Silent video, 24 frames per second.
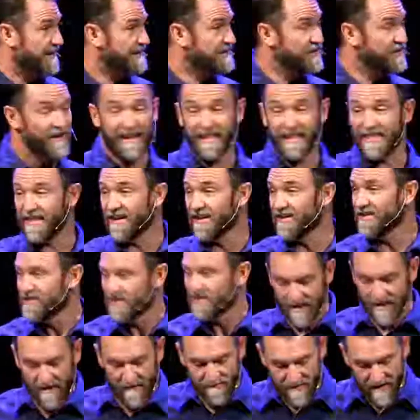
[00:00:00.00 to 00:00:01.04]
Is there anything
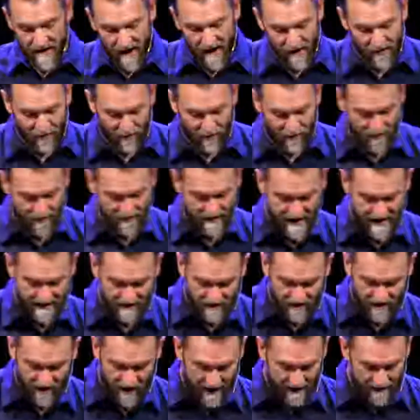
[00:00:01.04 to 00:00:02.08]
else other than that?
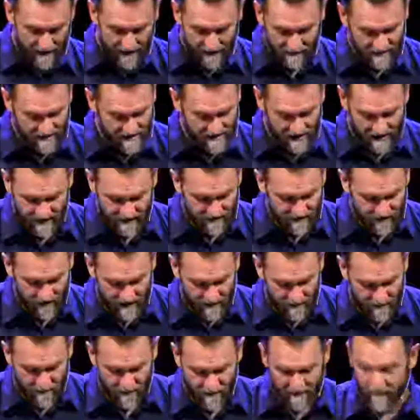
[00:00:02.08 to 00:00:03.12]
And so I'm just kind of
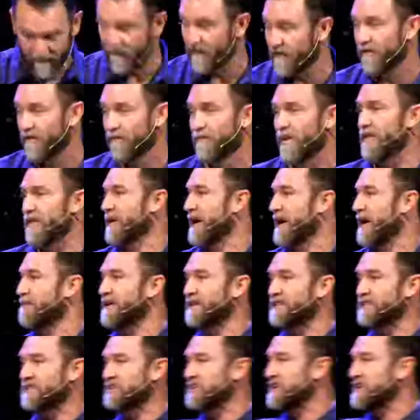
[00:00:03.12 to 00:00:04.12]
trying to put my finger, and by the way, I'm not